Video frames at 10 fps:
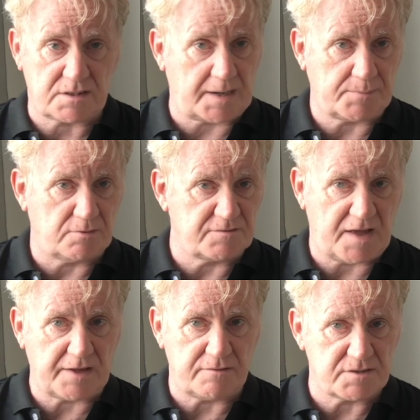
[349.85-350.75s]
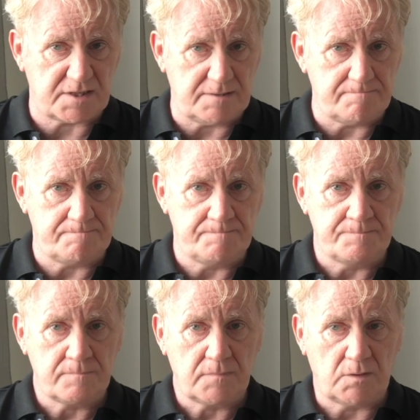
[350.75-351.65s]
type those values in,
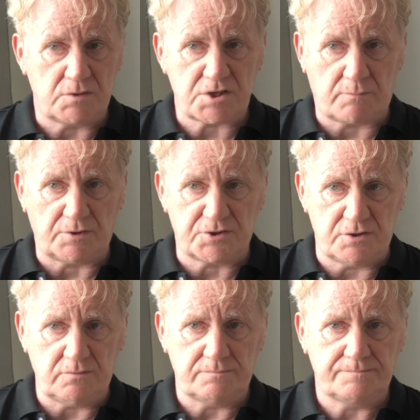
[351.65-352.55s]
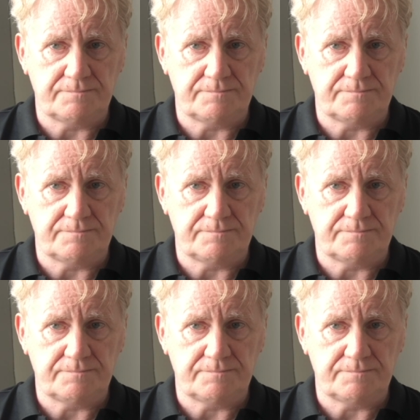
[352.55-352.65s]
which I will do.